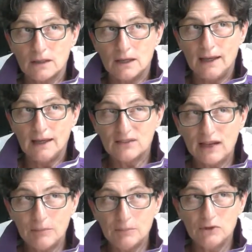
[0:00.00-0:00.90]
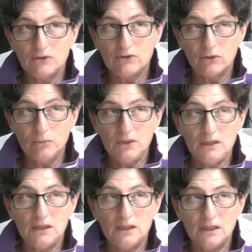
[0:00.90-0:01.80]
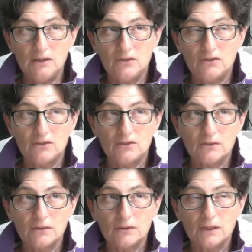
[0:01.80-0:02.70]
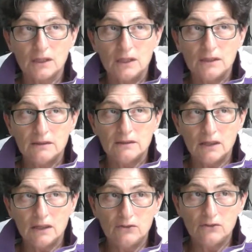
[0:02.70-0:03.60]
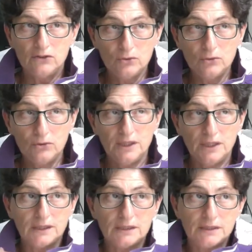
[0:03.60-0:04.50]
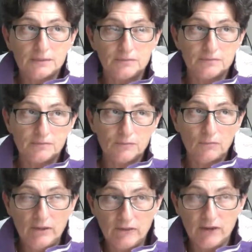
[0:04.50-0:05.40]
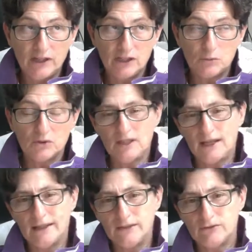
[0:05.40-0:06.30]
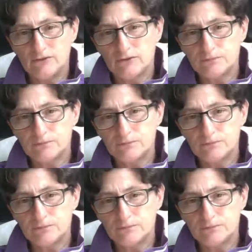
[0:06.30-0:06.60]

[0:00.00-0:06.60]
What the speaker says: has happened for me is that during when Fudge was alive,